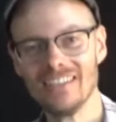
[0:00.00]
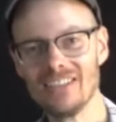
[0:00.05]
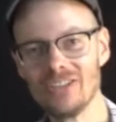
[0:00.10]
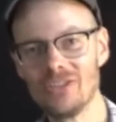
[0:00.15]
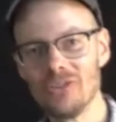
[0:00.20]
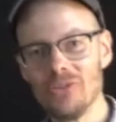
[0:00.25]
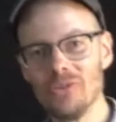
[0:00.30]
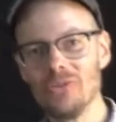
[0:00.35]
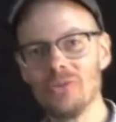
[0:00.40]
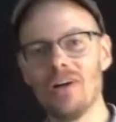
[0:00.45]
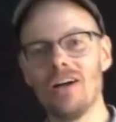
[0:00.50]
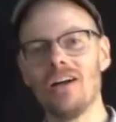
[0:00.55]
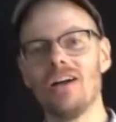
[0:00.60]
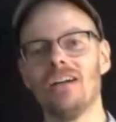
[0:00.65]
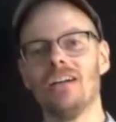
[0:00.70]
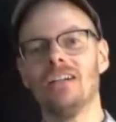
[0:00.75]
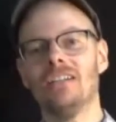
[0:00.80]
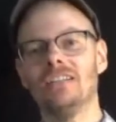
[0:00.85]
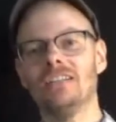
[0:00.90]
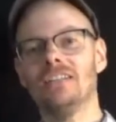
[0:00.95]
to uh,
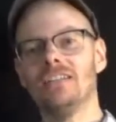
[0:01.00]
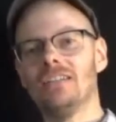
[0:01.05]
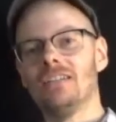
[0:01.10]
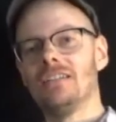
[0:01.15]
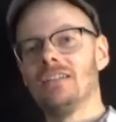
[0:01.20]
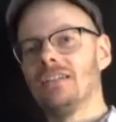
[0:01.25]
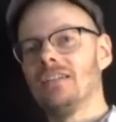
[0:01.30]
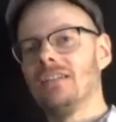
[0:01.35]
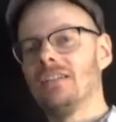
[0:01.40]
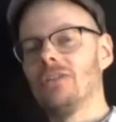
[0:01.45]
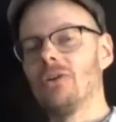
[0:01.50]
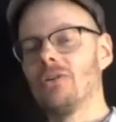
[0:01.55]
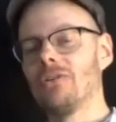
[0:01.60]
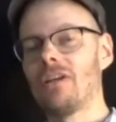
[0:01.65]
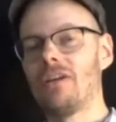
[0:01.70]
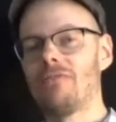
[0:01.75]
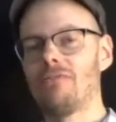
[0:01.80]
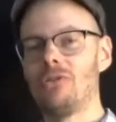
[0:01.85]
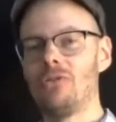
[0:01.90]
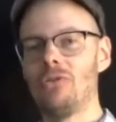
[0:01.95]
uh, you don't
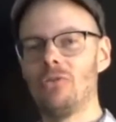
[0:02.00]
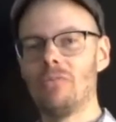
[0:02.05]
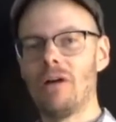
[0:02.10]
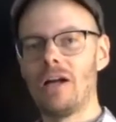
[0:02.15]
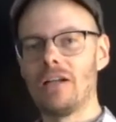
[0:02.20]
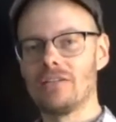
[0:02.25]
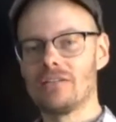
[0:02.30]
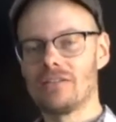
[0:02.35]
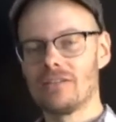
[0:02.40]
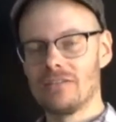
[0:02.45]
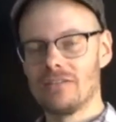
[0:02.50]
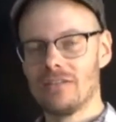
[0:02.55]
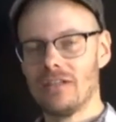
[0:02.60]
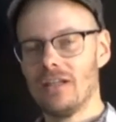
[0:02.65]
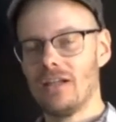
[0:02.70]
have to do much.